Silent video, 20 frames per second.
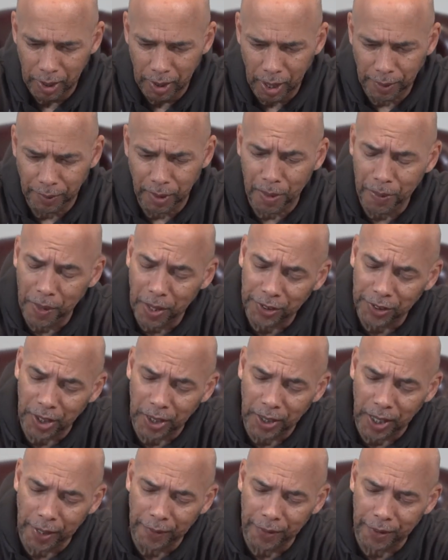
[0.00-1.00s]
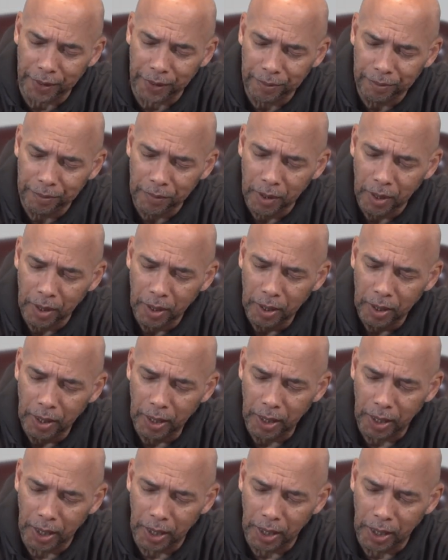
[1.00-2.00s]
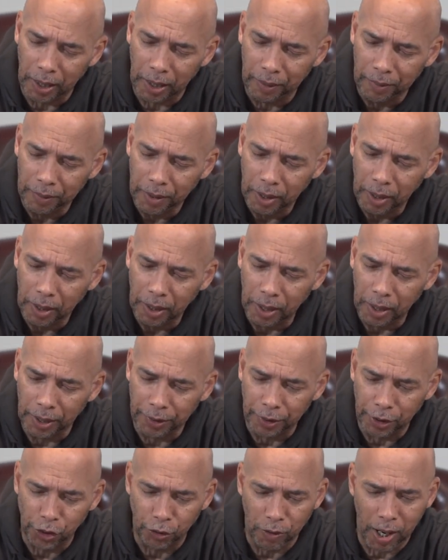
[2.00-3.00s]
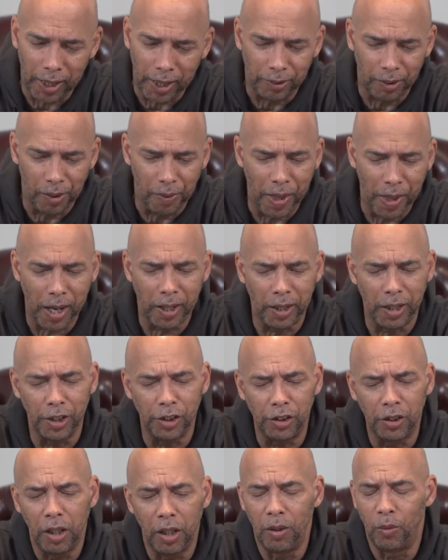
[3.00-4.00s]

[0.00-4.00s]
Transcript: And then there's another uh, a distractor, and that is